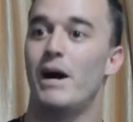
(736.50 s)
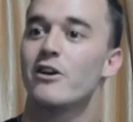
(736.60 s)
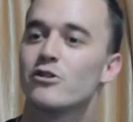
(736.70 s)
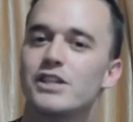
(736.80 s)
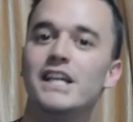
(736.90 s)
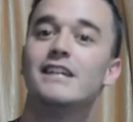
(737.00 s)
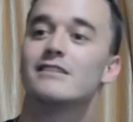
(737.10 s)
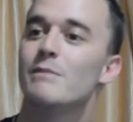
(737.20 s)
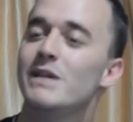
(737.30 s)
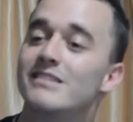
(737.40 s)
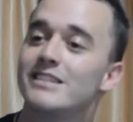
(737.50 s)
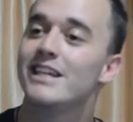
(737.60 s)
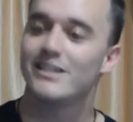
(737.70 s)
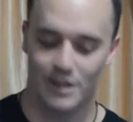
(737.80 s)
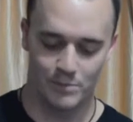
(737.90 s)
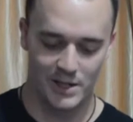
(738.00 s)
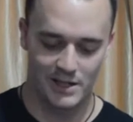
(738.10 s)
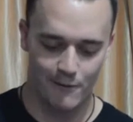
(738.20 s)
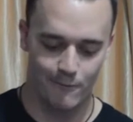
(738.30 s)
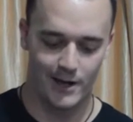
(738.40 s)
By your deeds, let me see
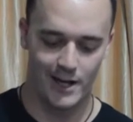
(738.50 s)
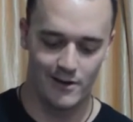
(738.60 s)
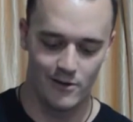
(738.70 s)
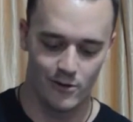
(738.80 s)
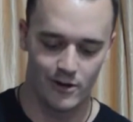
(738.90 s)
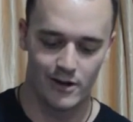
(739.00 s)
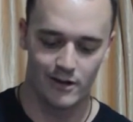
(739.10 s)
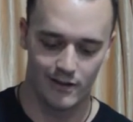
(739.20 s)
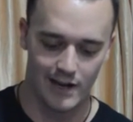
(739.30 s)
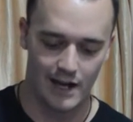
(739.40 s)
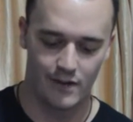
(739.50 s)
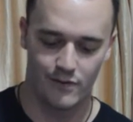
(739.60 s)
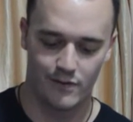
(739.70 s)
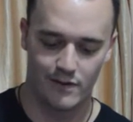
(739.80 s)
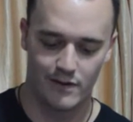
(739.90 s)
something different in your life.